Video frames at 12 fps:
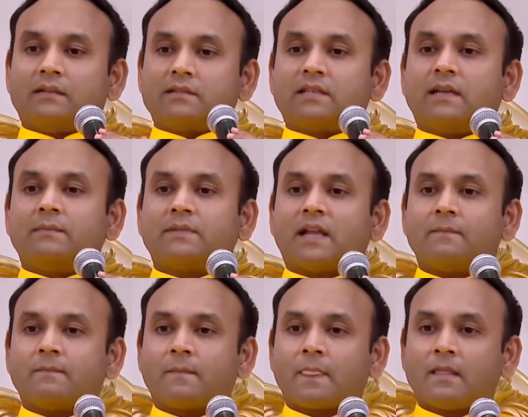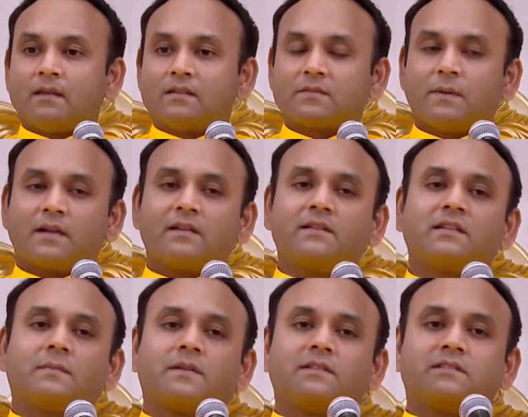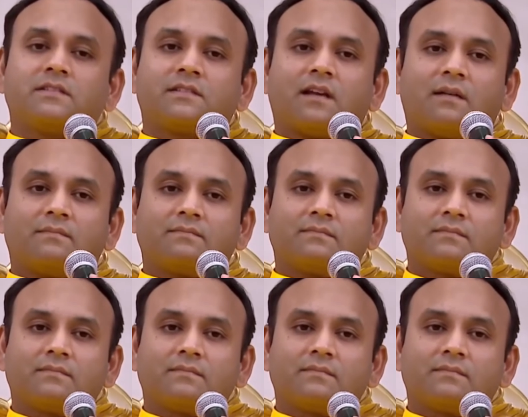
At the same time, smaranitya manityatam.